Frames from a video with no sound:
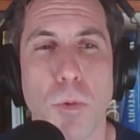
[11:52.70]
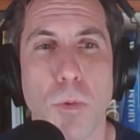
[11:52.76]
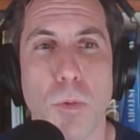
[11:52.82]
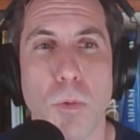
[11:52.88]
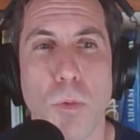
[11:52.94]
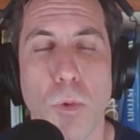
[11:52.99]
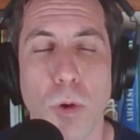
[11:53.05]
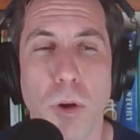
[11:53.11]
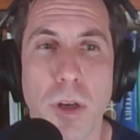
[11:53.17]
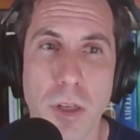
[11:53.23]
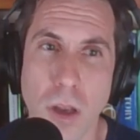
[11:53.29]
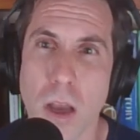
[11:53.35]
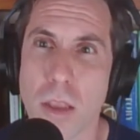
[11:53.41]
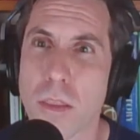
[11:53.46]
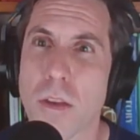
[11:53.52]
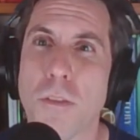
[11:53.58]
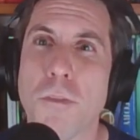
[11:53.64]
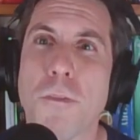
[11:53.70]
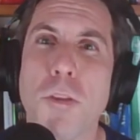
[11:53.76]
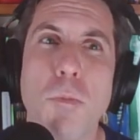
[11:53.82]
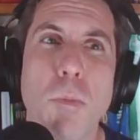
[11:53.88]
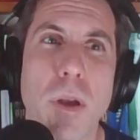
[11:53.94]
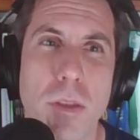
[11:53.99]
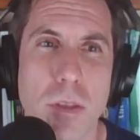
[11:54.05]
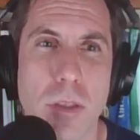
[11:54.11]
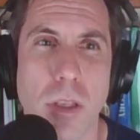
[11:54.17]
were it not that a few
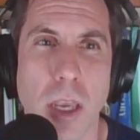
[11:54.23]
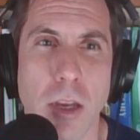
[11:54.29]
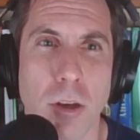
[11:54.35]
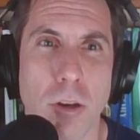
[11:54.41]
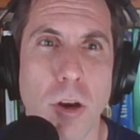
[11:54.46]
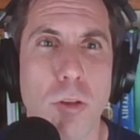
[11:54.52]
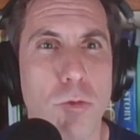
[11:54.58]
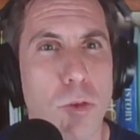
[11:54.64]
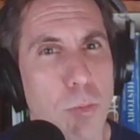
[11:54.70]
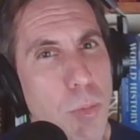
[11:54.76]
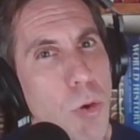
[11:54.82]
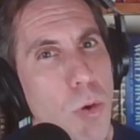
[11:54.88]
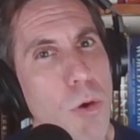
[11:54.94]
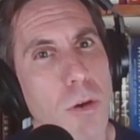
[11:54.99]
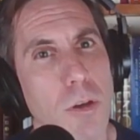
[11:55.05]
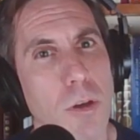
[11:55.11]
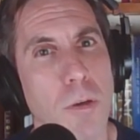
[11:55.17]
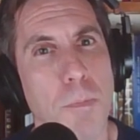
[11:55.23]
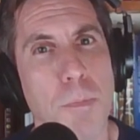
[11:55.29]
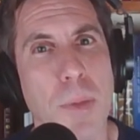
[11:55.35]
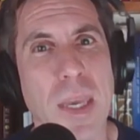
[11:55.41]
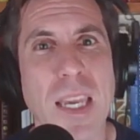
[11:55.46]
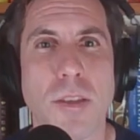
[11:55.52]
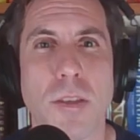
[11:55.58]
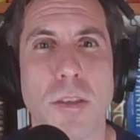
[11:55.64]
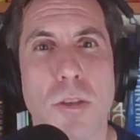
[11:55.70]
months later a reporter
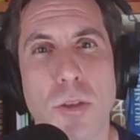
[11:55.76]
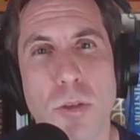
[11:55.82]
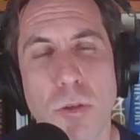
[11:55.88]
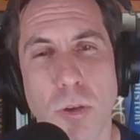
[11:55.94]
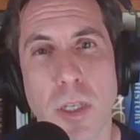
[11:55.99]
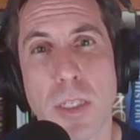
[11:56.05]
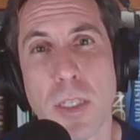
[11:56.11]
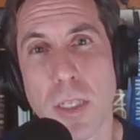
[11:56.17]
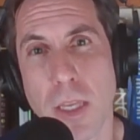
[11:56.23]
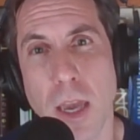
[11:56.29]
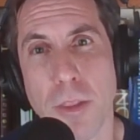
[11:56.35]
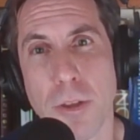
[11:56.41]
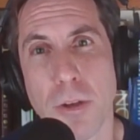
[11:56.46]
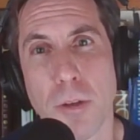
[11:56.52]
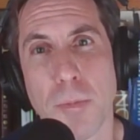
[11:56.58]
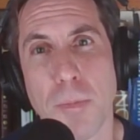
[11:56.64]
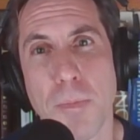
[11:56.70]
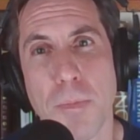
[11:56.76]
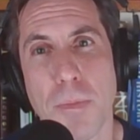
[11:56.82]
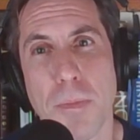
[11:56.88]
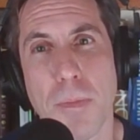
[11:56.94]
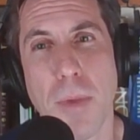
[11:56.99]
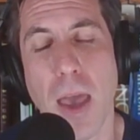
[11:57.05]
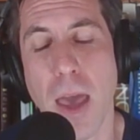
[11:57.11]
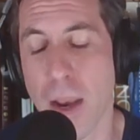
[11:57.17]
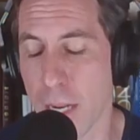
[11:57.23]
pieced the story together
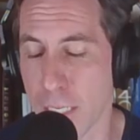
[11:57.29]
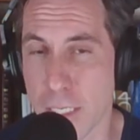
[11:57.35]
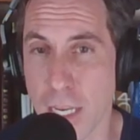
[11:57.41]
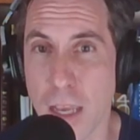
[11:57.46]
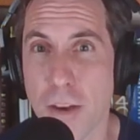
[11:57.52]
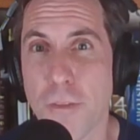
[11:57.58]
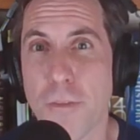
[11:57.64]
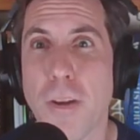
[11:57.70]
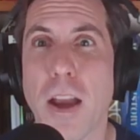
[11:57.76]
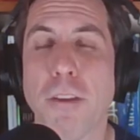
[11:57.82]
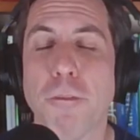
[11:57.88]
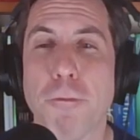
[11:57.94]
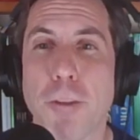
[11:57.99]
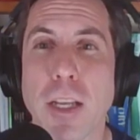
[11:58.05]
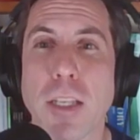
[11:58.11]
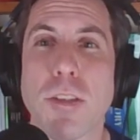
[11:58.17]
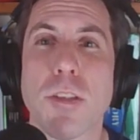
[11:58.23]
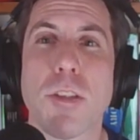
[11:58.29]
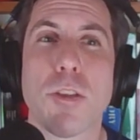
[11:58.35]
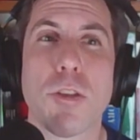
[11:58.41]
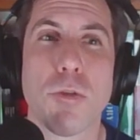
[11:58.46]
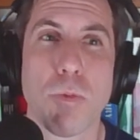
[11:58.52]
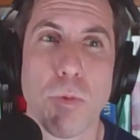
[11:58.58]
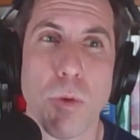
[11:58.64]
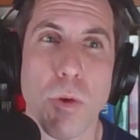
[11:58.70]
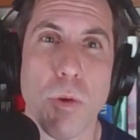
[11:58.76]
and identified Frances's
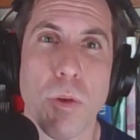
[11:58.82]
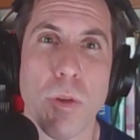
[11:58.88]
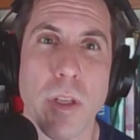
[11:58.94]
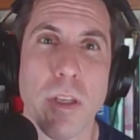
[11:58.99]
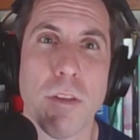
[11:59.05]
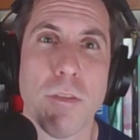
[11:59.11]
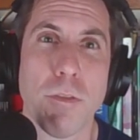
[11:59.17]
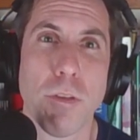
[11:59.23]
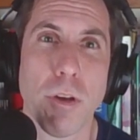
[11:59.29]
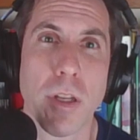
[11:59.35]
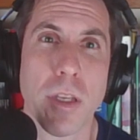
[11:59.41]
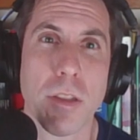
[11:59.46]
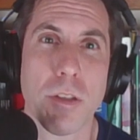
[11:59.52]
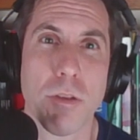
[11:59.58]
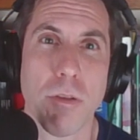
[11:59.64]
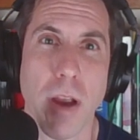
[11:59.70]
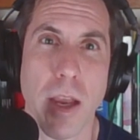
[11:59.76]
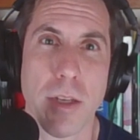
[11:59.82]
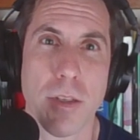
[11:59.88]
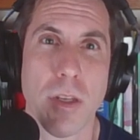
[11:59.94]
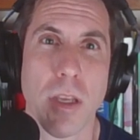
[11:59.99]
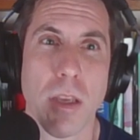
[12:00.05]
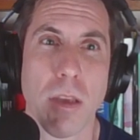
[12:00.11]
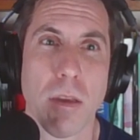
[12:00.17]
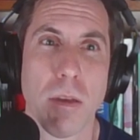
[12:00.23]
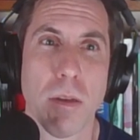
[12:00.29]
role in averting the
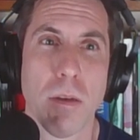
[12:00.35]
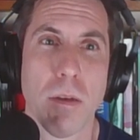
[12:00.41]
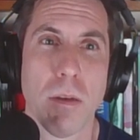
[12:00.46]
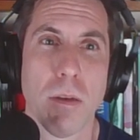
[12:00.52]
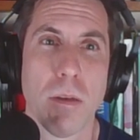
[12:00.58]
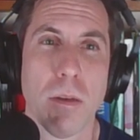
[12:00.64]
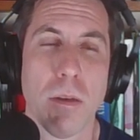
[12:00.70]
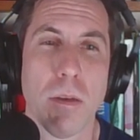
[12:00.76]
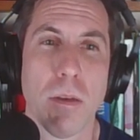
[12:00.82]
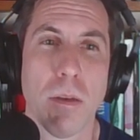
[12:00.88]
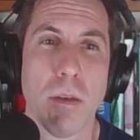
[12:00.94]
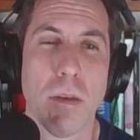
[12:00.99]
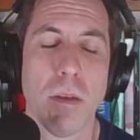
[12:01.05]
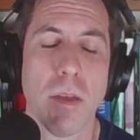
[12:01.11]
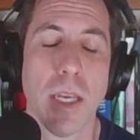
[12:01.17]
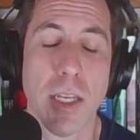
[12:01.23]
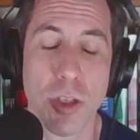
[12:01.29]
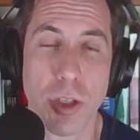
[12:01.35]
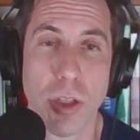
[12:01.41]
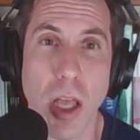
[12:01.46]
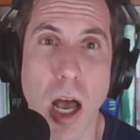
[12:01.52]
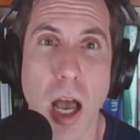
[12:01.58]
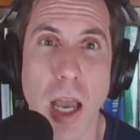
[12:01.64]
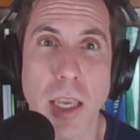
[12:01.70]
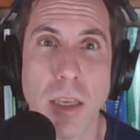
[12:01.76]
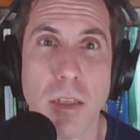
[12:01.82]
tragedy. In
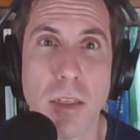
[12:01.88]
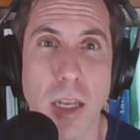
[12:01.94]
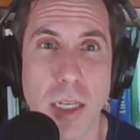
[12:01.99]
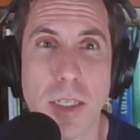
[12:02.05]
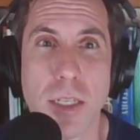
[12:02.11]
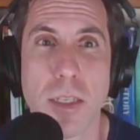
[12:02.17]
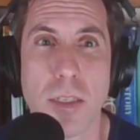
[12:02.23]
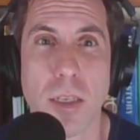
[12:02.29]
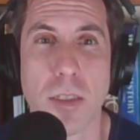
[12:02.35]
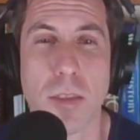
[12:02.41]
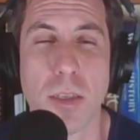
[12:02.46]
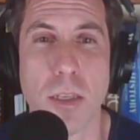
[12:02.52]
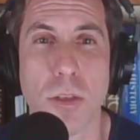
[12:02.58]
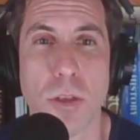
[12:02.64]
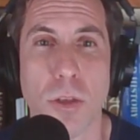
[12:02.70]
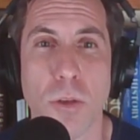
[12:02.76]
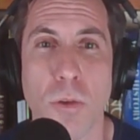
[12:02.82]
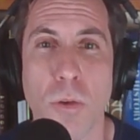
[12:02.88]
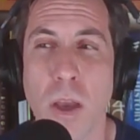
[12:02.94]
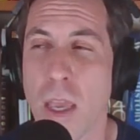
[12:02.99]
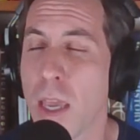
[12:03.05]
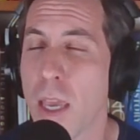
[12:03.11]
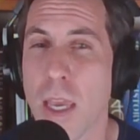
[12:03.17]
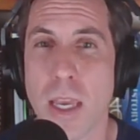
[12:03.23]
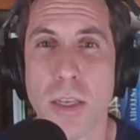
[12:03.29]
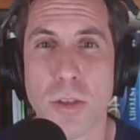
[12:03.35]
July 1962,
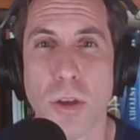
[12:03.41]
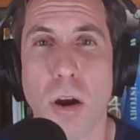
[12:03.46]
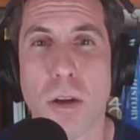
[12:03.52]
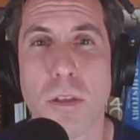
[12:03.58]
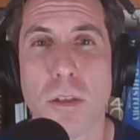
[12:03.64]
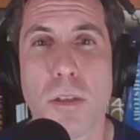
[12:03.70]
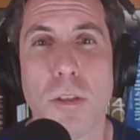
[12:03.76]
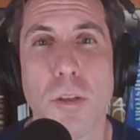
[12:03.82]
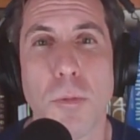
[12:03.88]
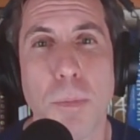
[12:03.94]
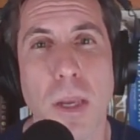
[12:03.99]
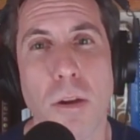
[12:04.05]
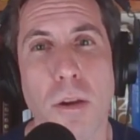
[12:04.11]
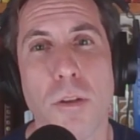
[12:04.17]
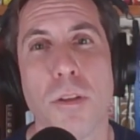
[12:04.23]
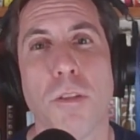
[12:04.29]
his article appeared on the